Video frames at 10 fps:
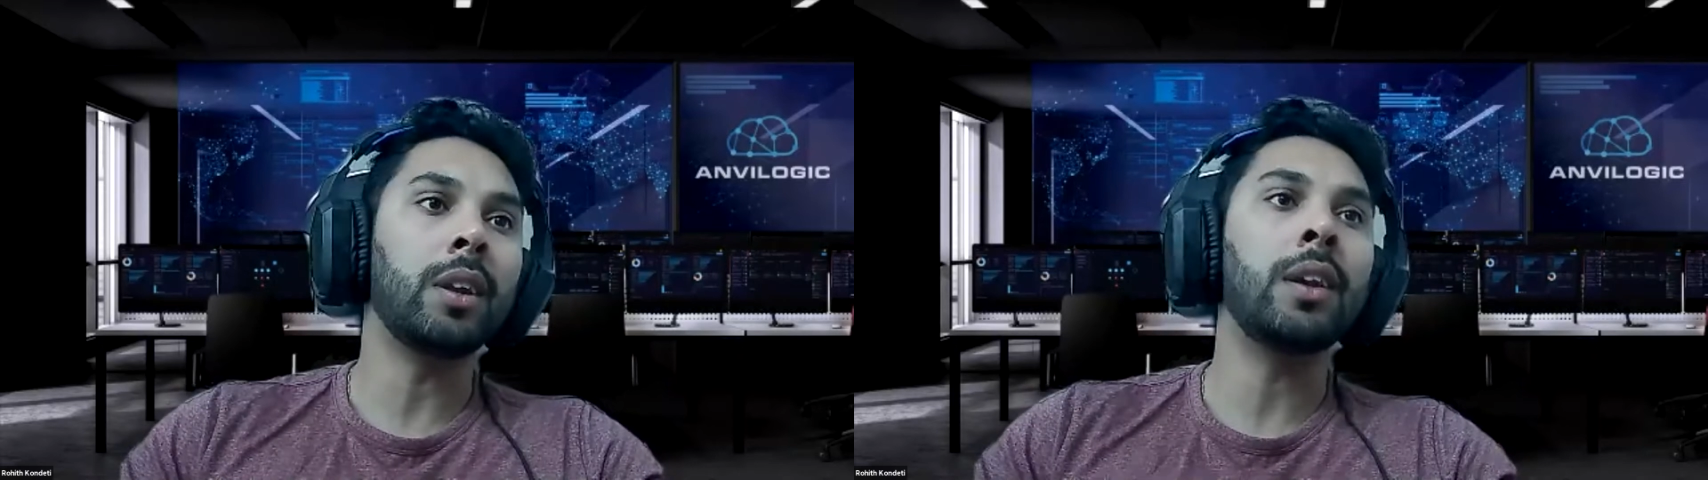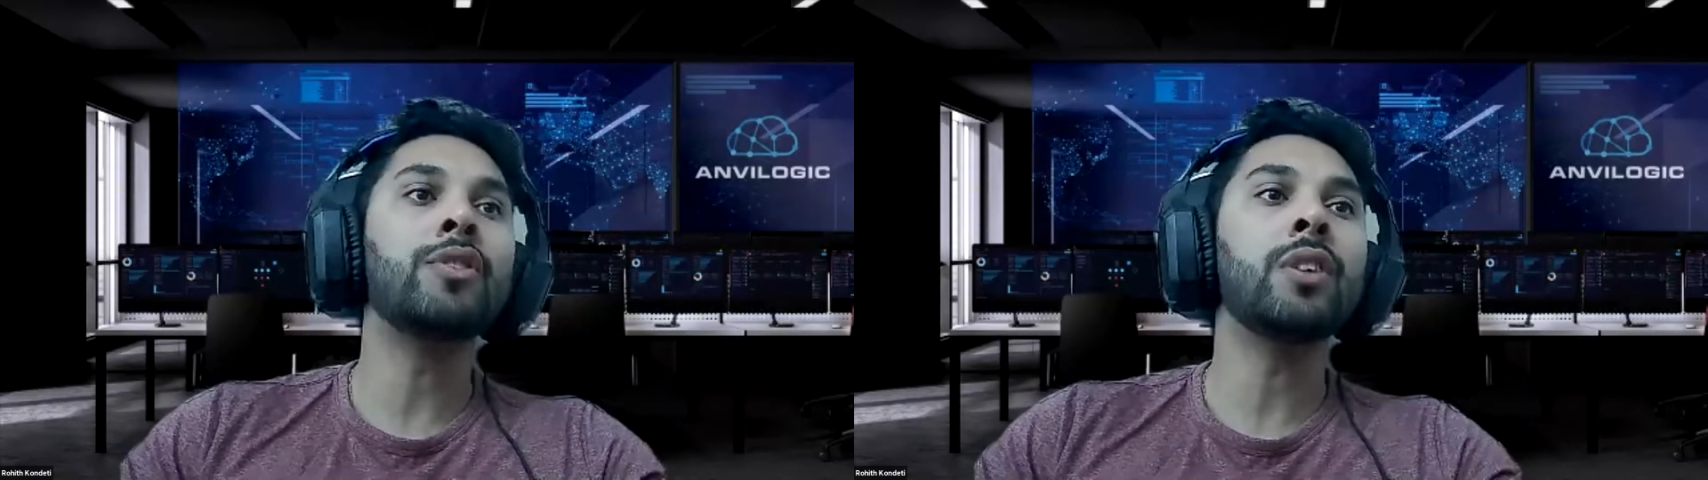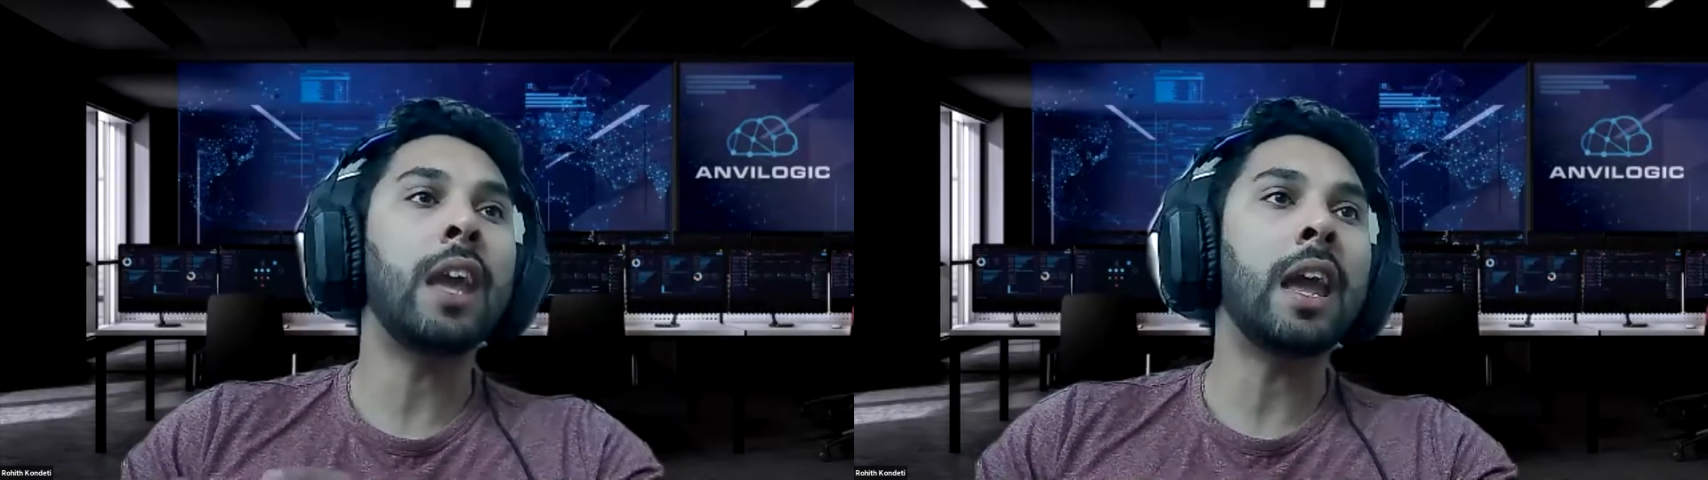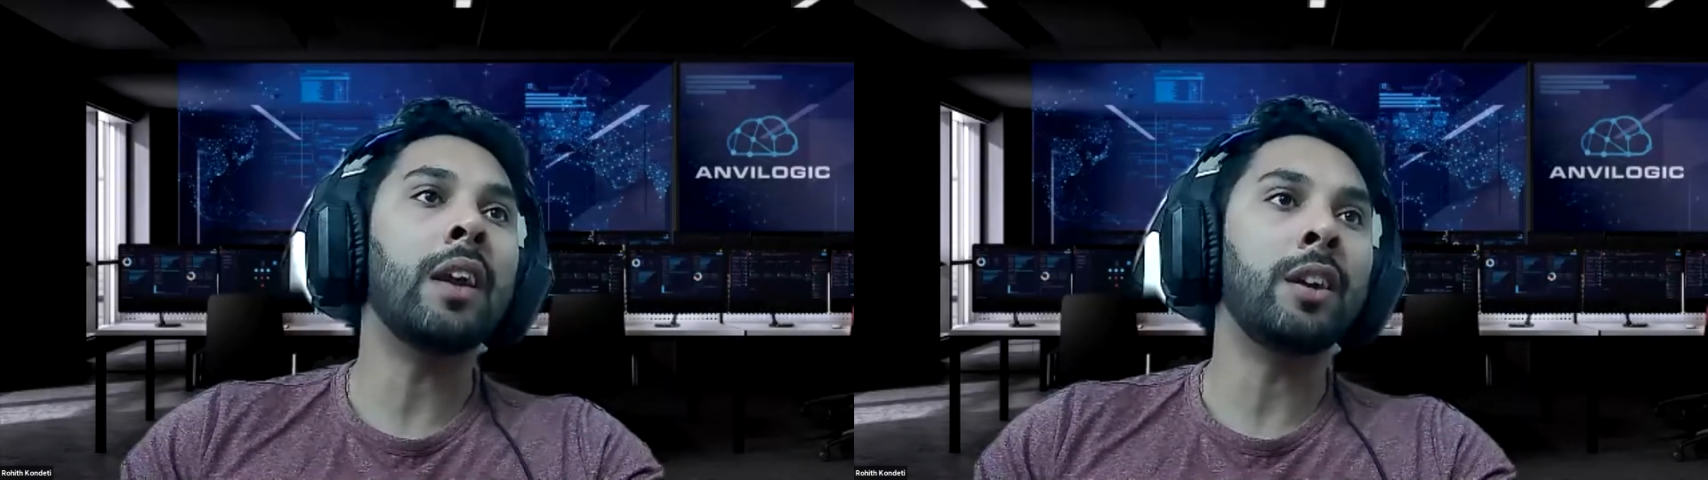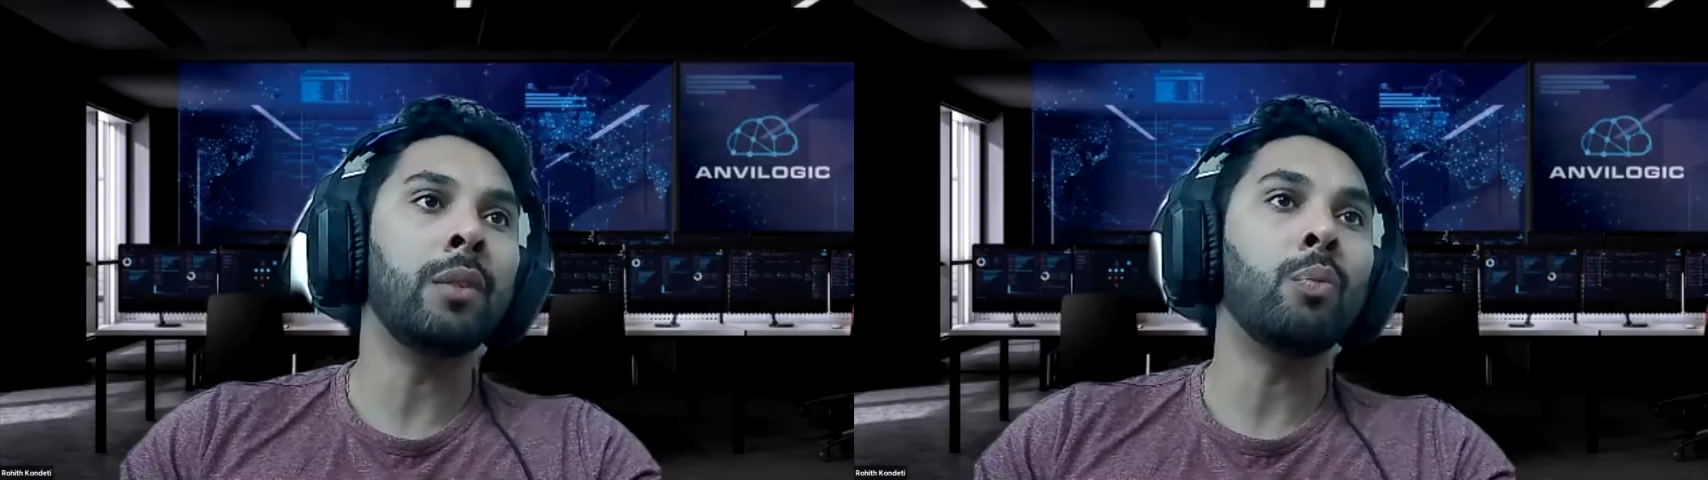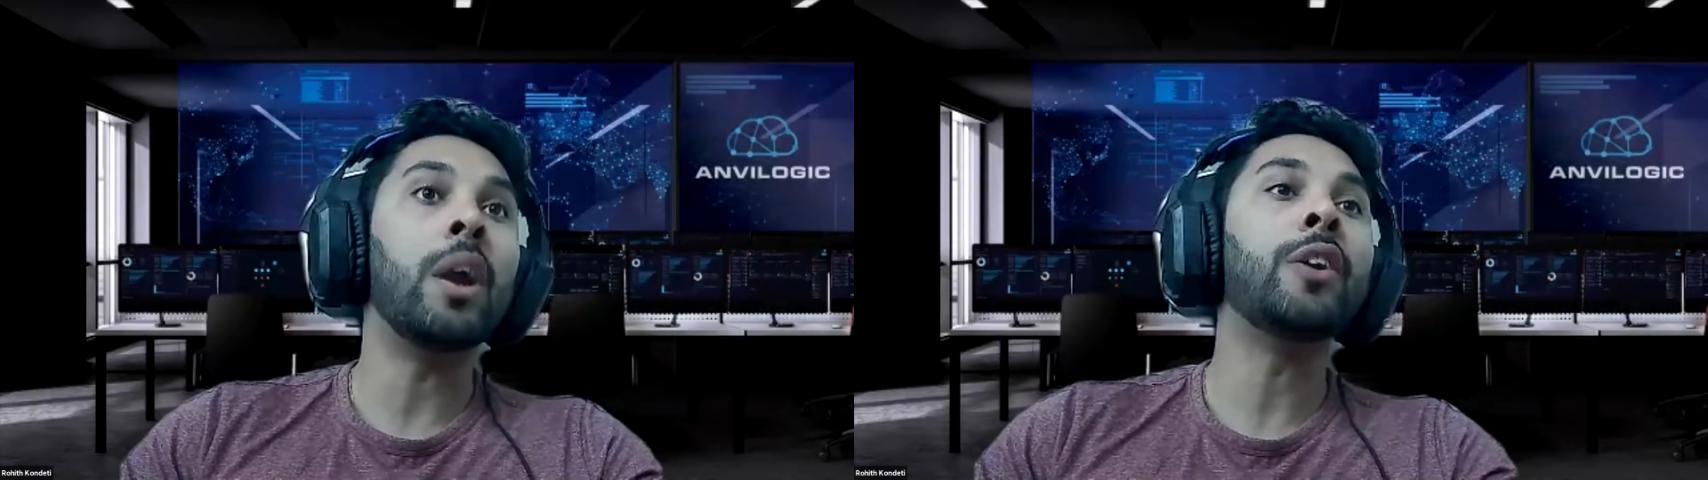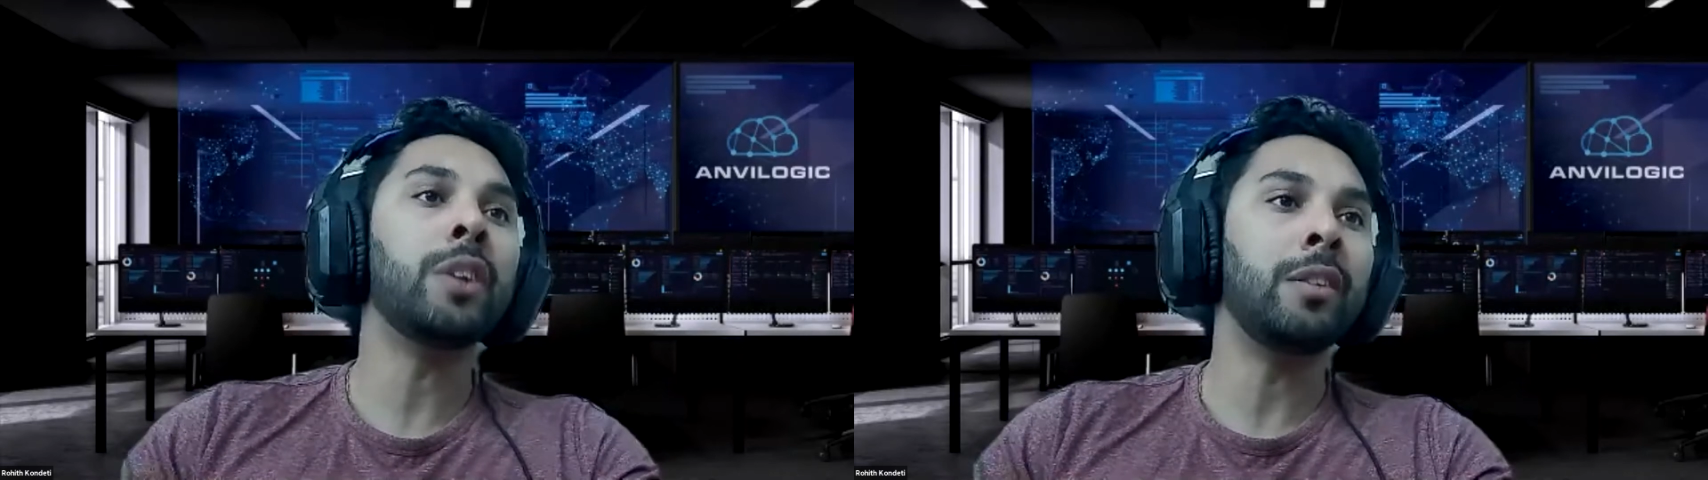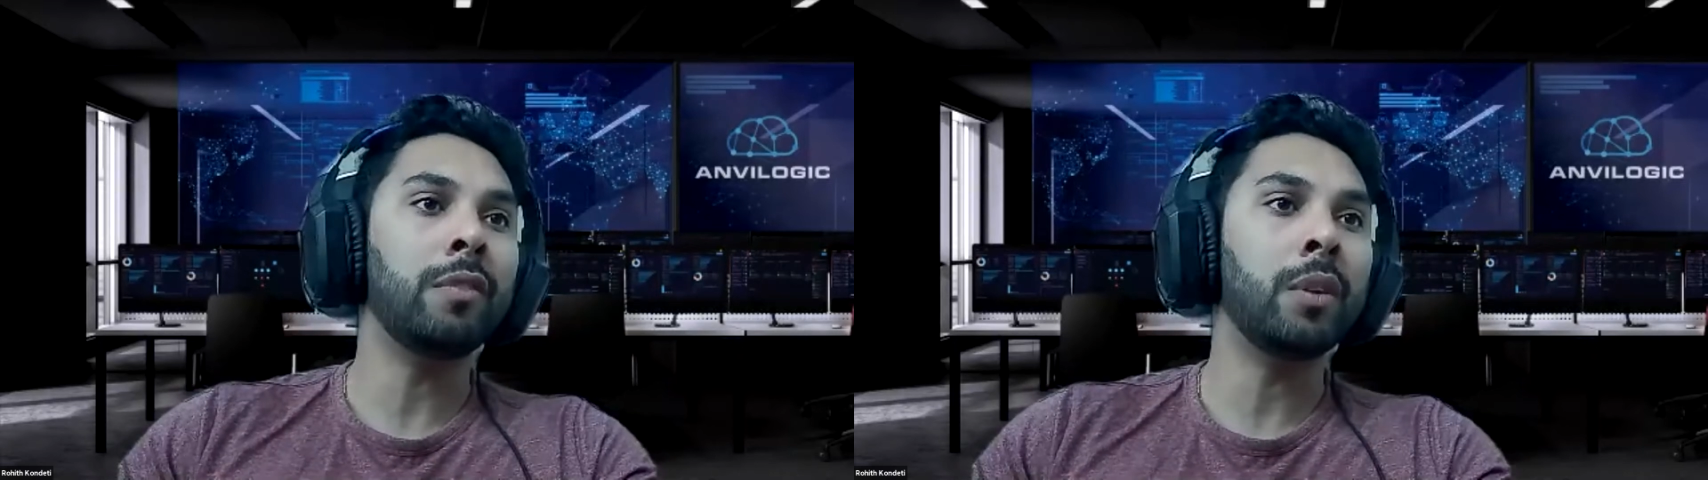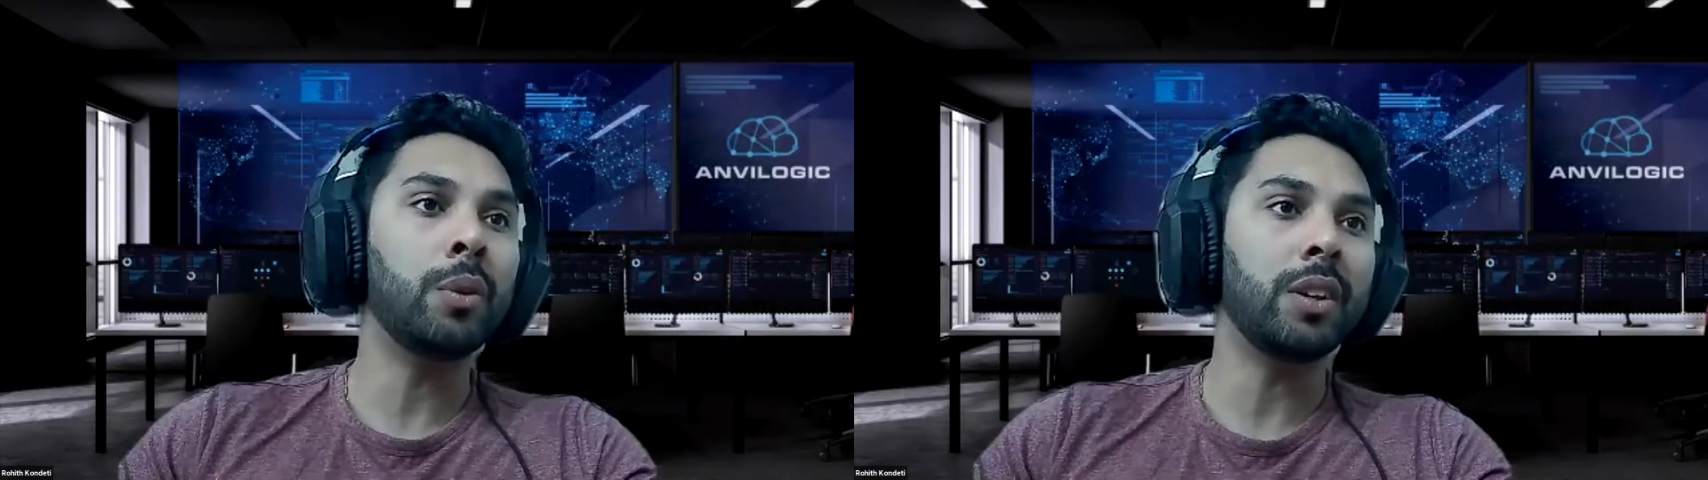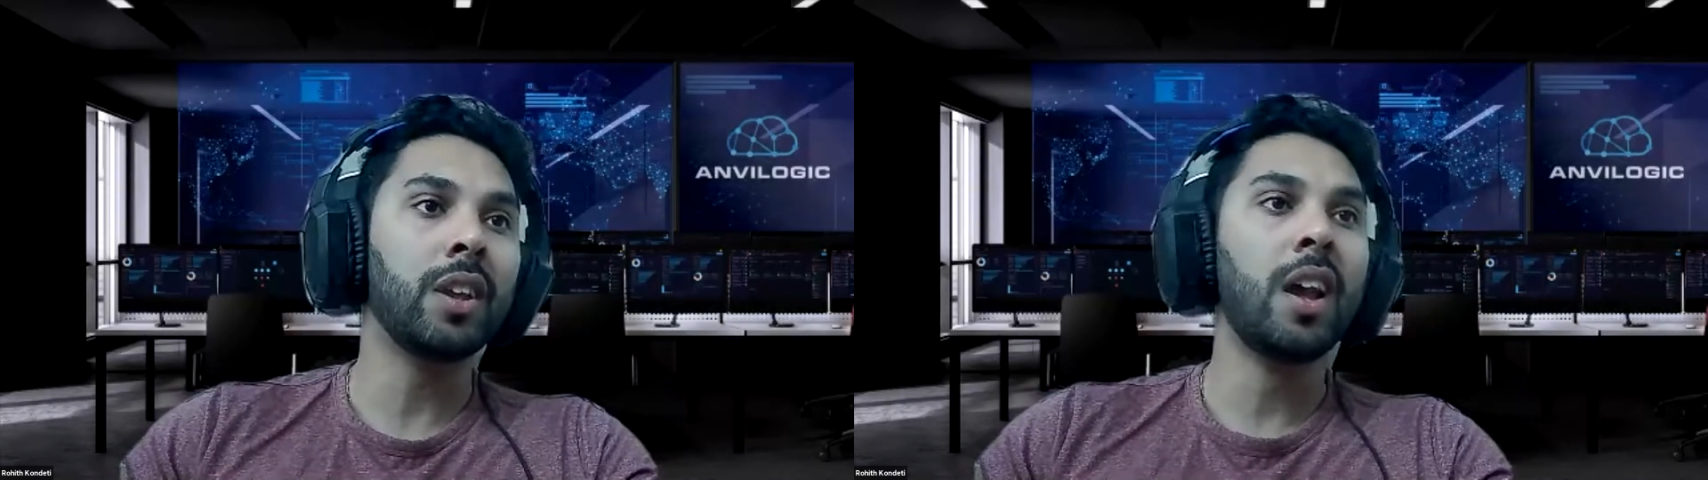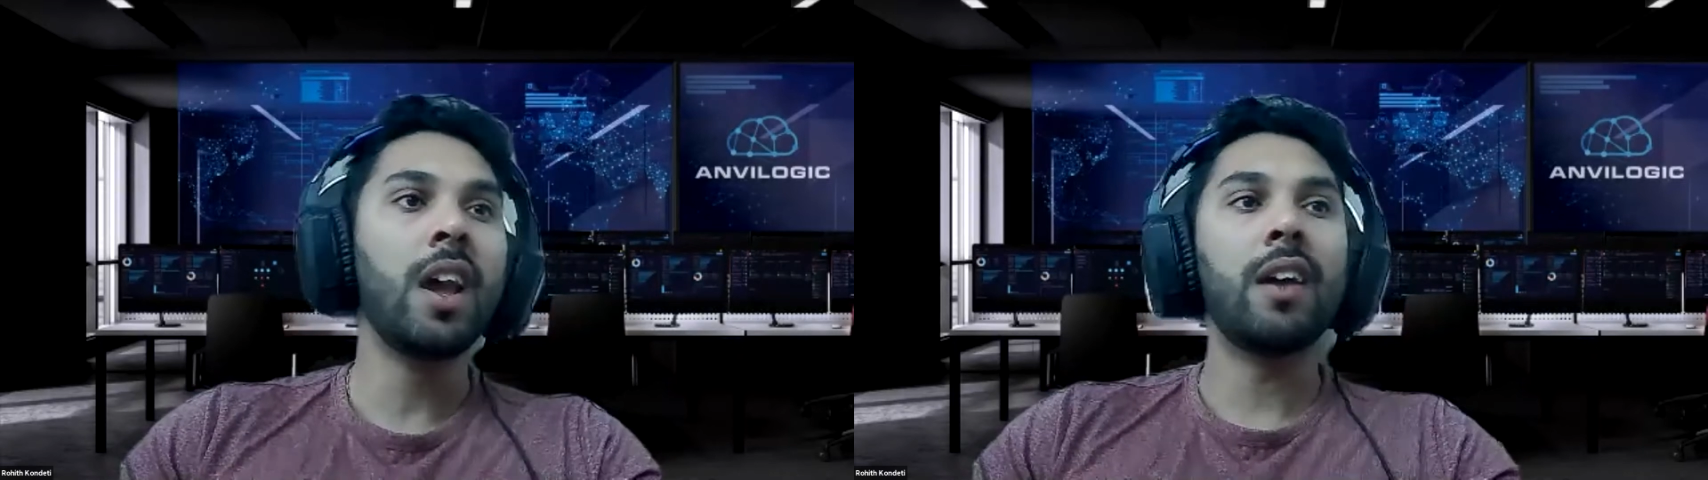It gives you an area on where you can focus.